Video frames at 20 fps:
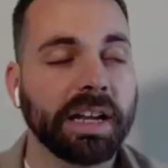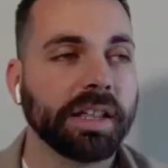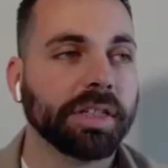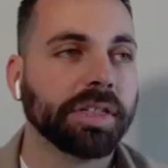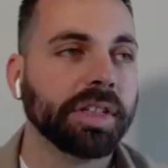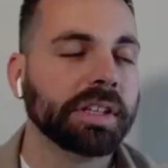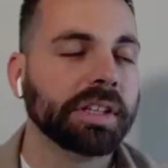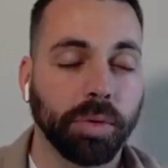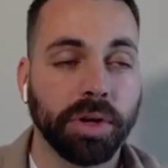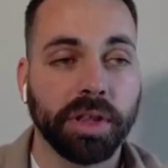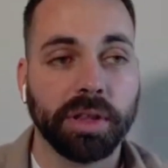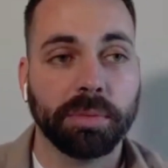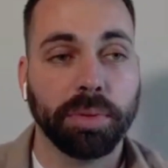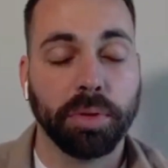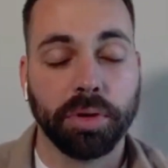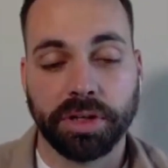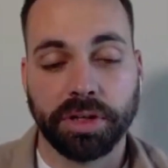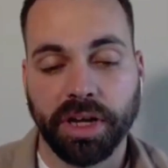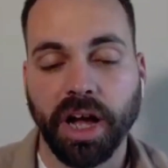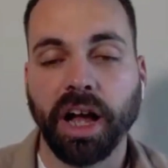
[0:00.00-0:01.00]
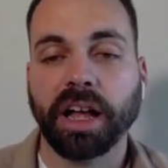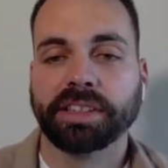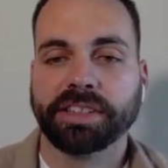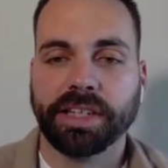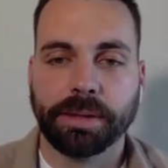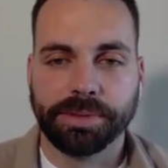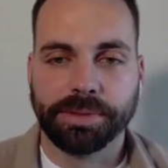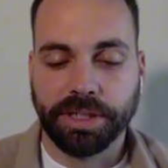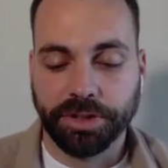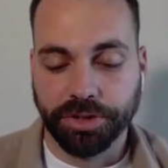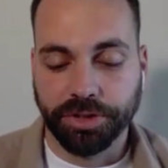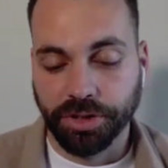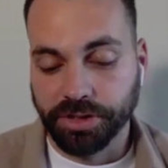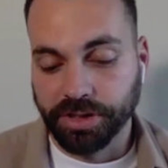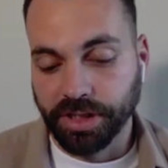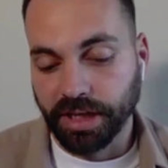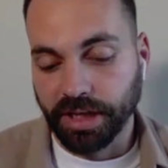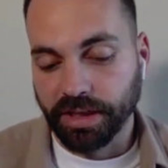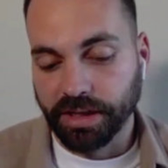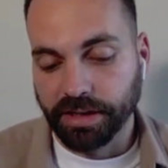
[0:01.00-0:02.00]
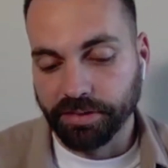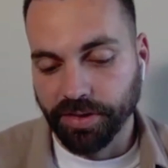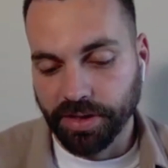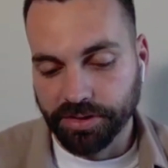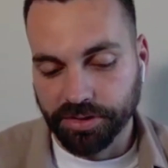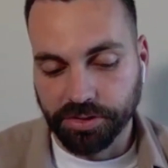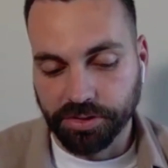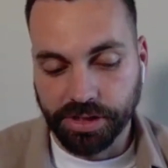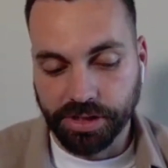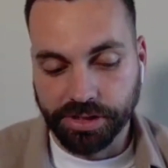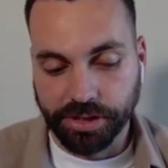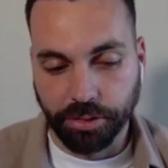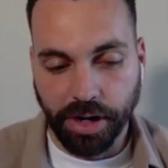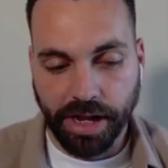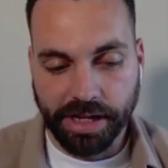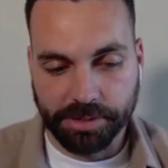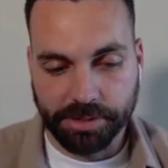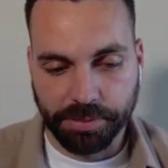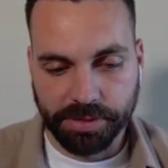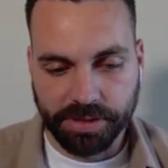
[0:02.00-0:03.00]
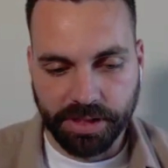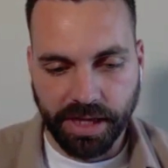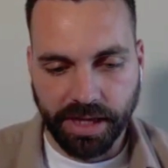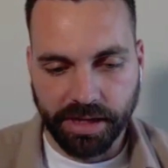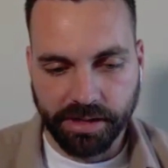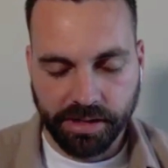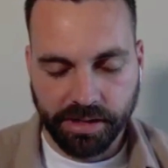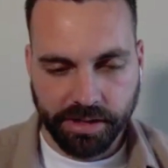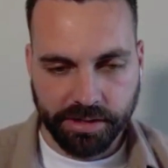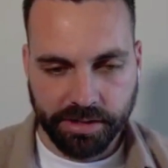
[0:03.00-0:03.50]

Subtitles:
think one of the important concepts I should say that investors need to grasp is that